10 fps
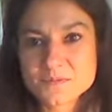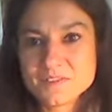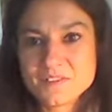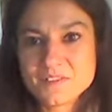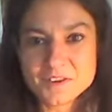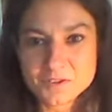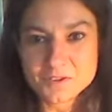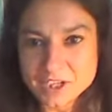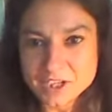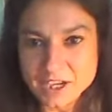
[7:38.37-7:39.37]
They are
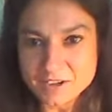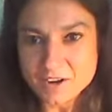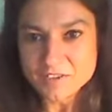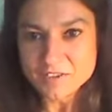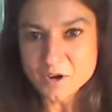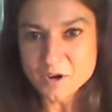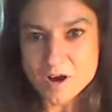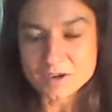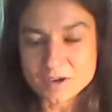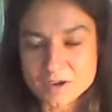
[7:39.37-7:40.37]
doing it on their
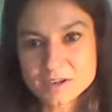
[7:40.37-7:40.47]
own.